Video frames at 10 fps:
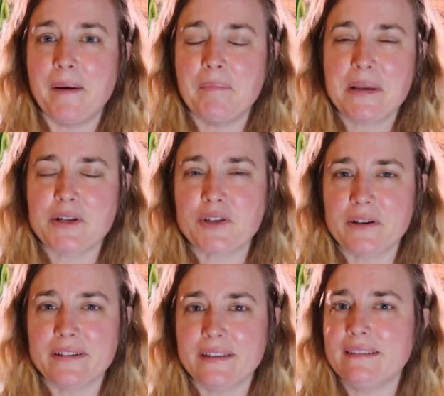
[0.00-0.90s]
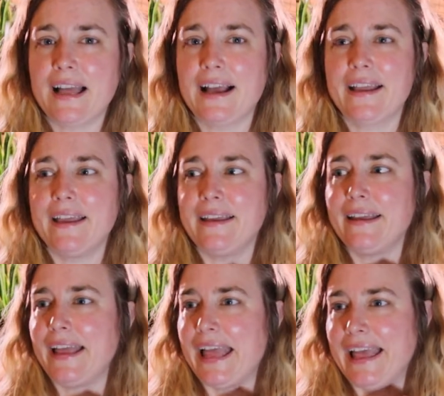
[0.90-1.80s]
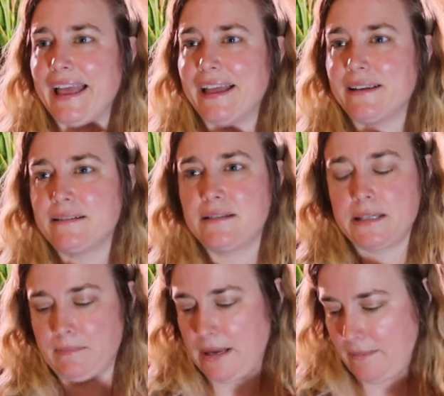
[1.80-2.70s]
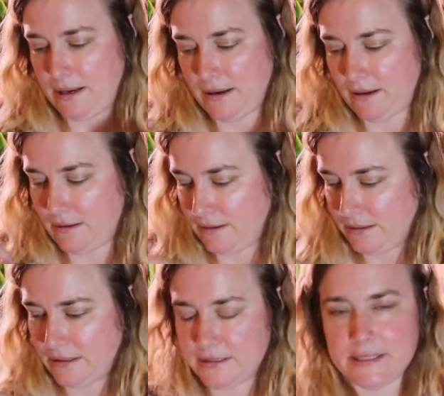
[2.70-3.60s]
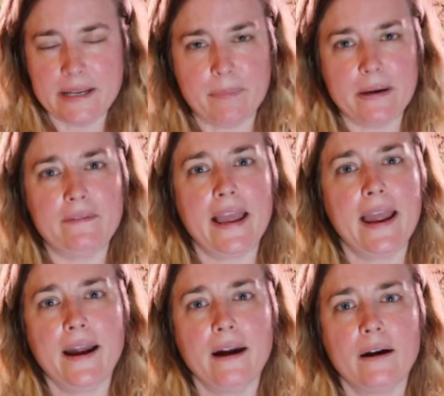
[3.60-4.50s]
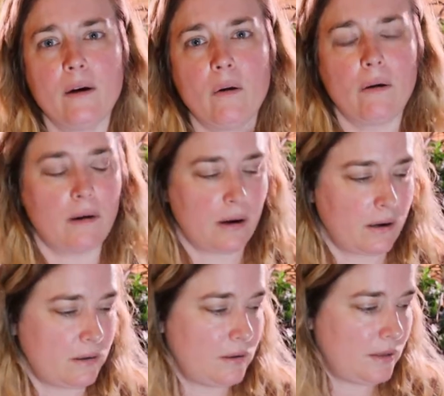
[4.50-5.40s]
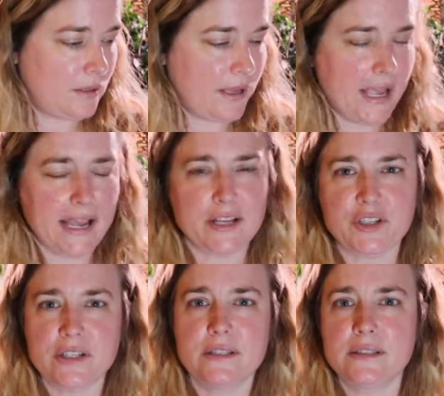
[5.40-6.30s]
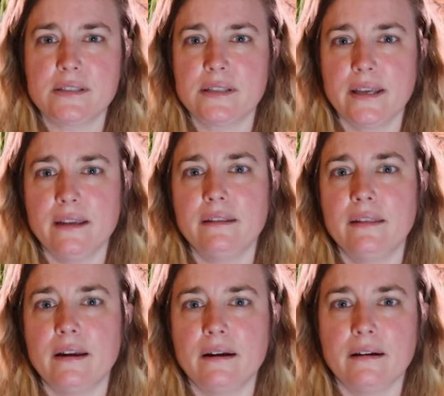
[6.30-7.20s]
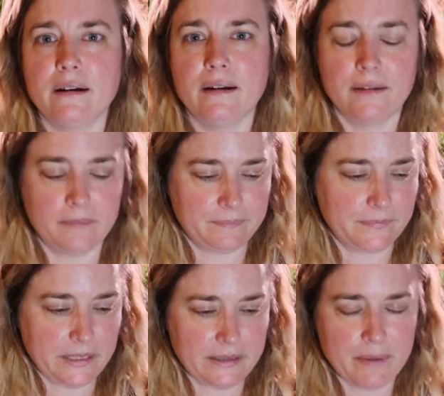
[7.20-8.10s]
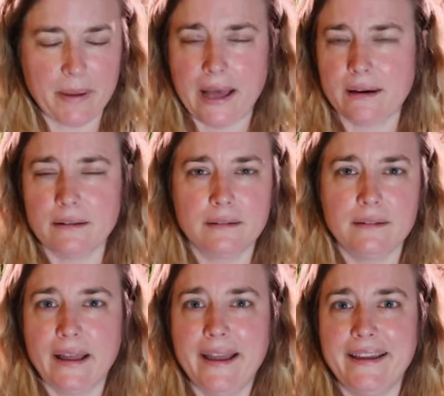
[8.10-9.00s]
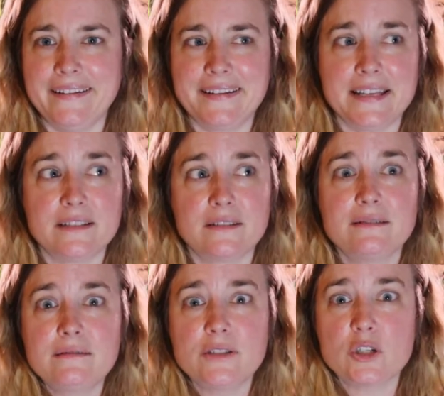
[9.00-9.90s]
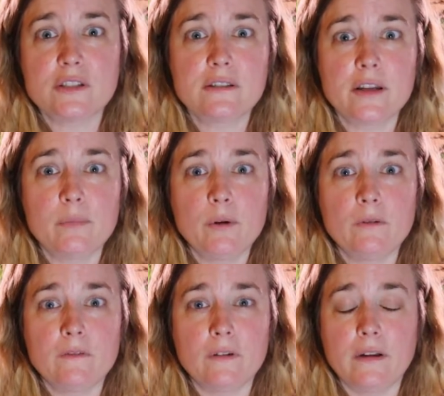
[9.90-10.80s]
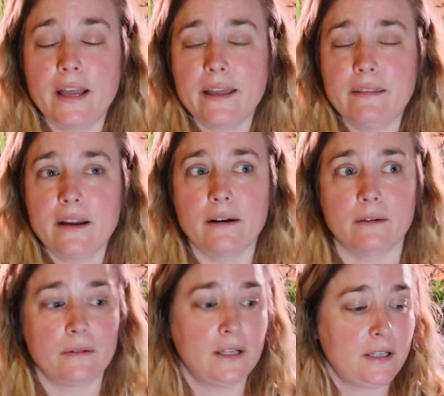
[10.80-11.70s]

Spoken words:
picture in the locket, and maybe a little snippet of hair or ashes in their in the bottle, and it's just, they're beautiful, and they're